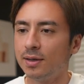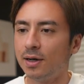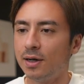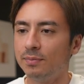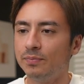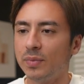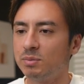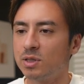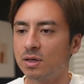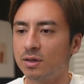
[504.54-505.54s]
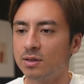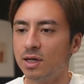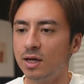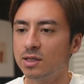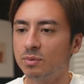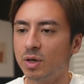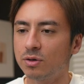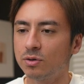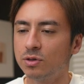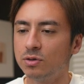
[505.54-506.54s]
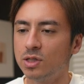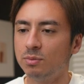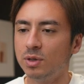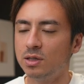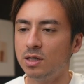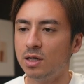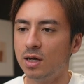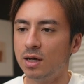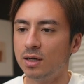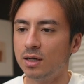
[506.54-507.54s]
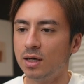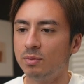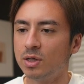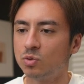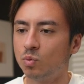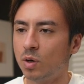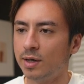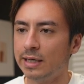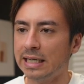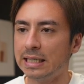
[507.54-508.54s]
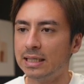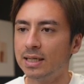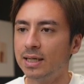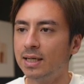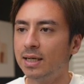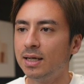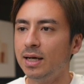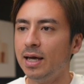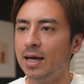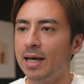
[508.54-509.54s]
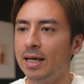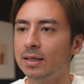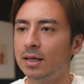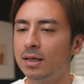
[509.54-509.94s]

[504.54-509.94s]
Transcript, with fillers: Um, I'm just gonna change the model to GPT image one and